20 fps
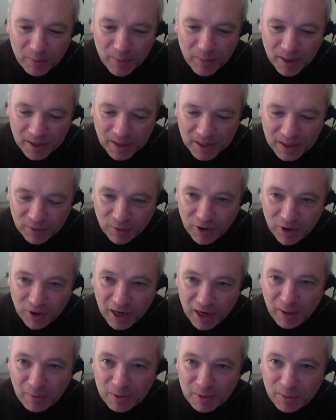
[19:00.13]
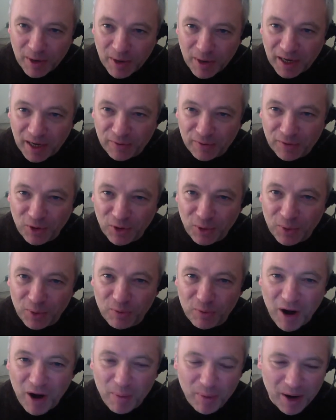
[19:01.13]
see if Graham comes back. If not, we'll
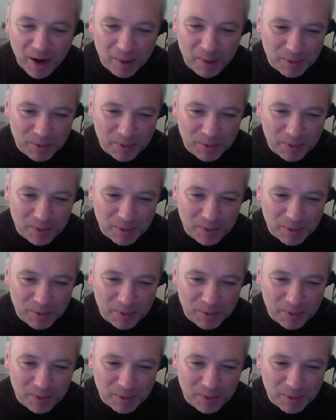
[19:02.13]
wrap up.